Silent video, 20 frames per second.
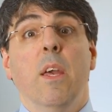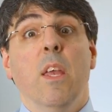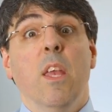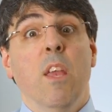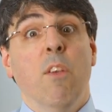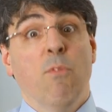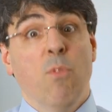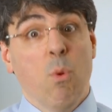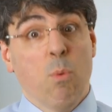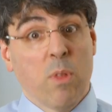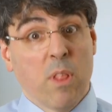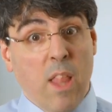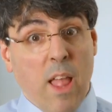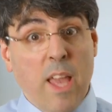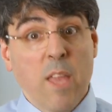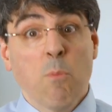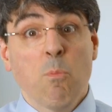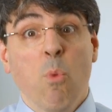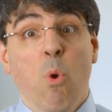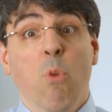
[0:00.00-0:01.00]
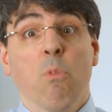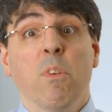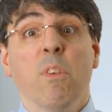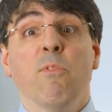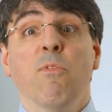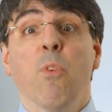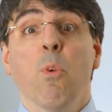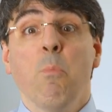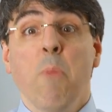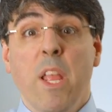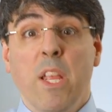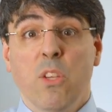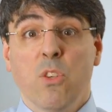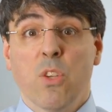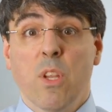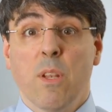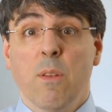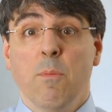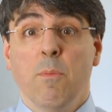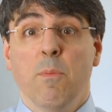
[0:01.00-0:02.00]
If you would like more
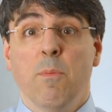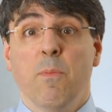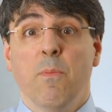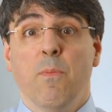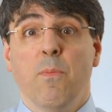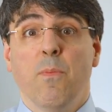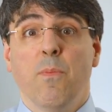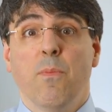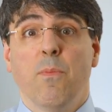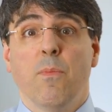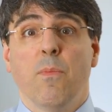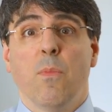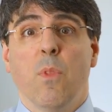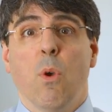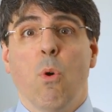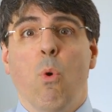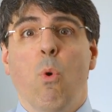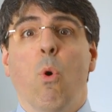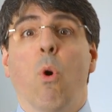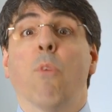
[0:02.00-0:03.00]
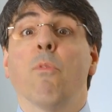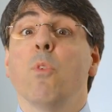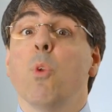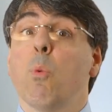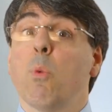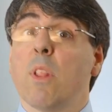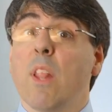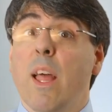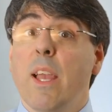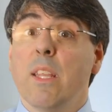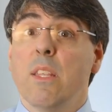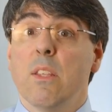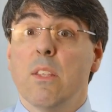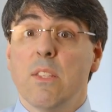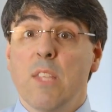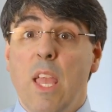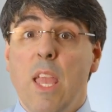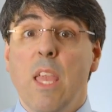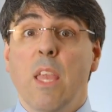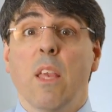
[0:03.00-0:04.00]
information, or if you would like to
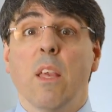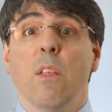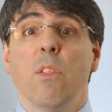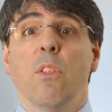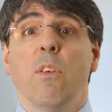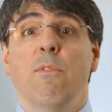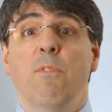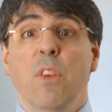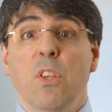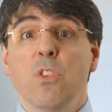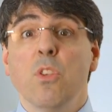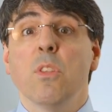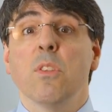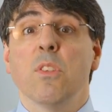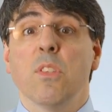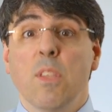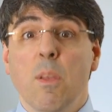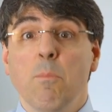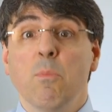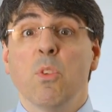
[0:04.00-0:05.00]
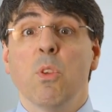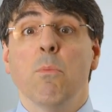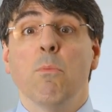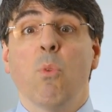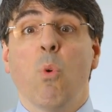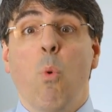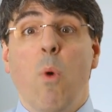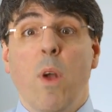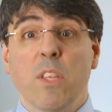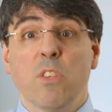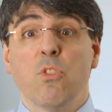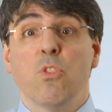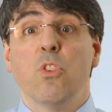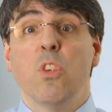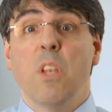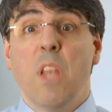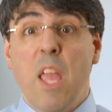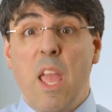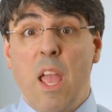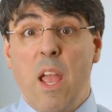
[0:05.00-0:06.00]
take the Vision Symptom
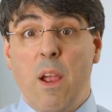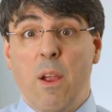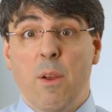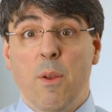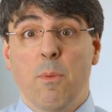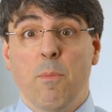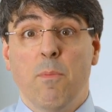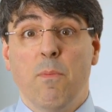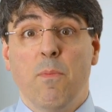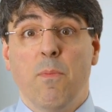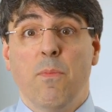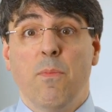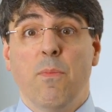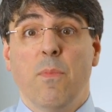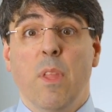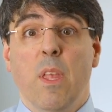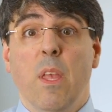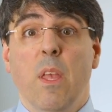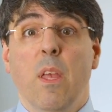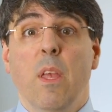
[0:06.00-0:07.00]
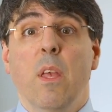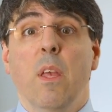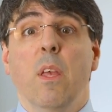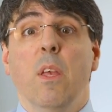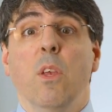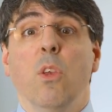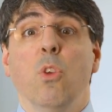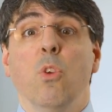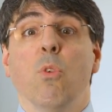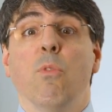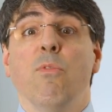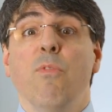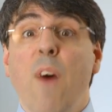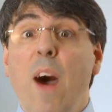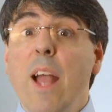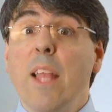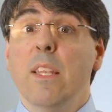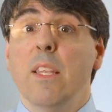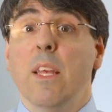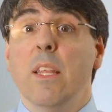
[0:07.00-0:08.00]
Questionnaire, you'll
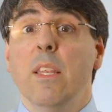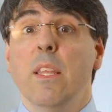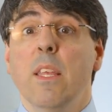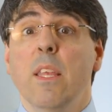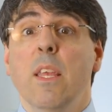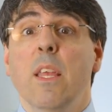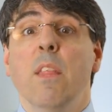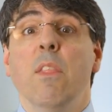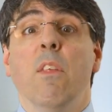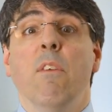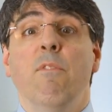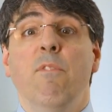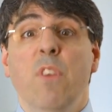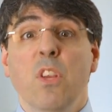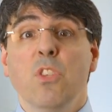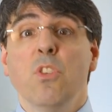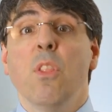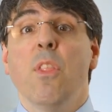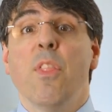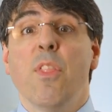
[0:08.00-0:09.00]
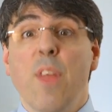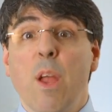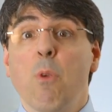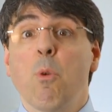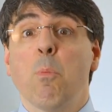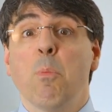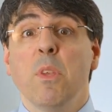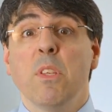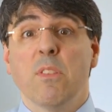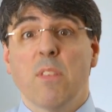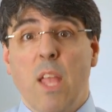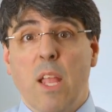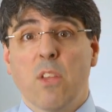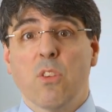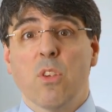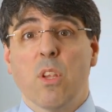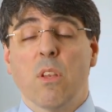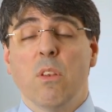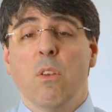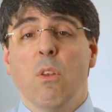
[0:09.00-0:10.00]
find it in the Vision Therapy
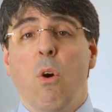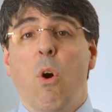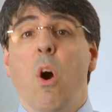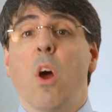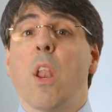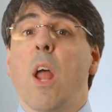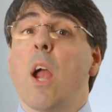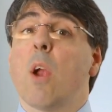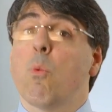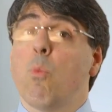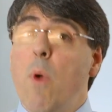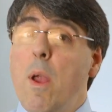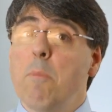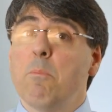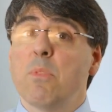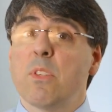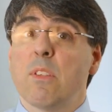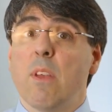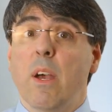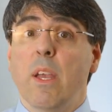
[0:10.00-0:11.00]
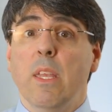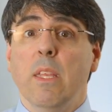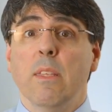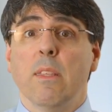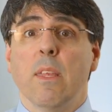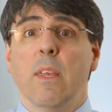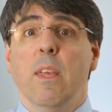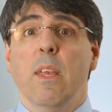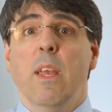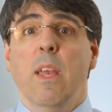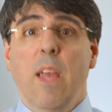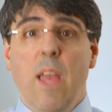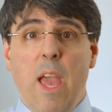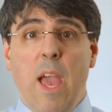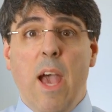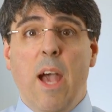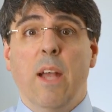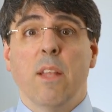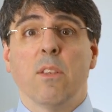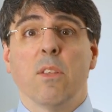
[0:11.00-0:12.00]
section on our website
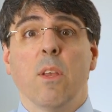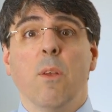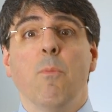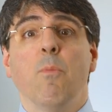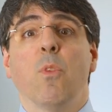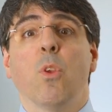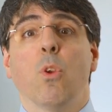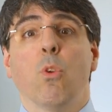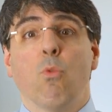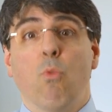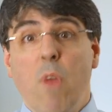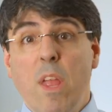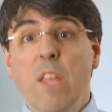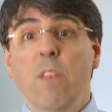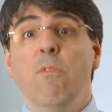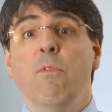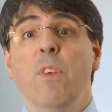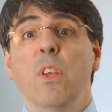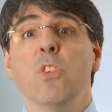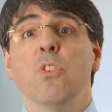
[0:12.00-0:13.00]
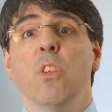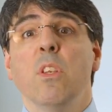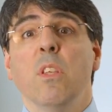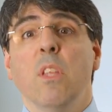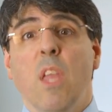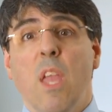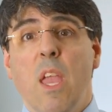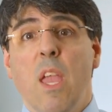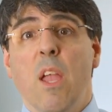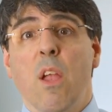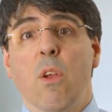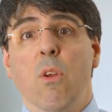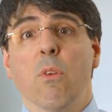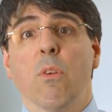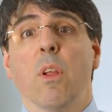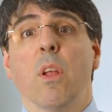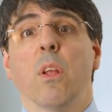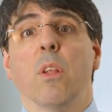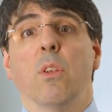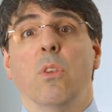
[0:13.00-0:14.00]
at great vision
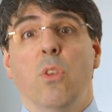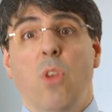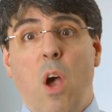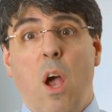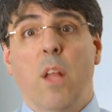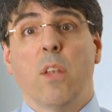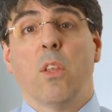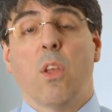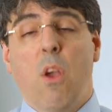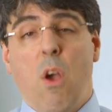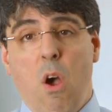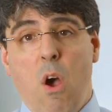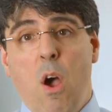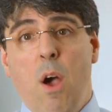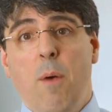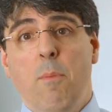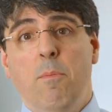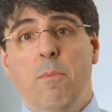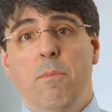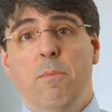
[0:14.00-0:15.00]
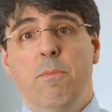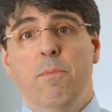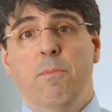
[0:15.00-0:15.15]
care dot com.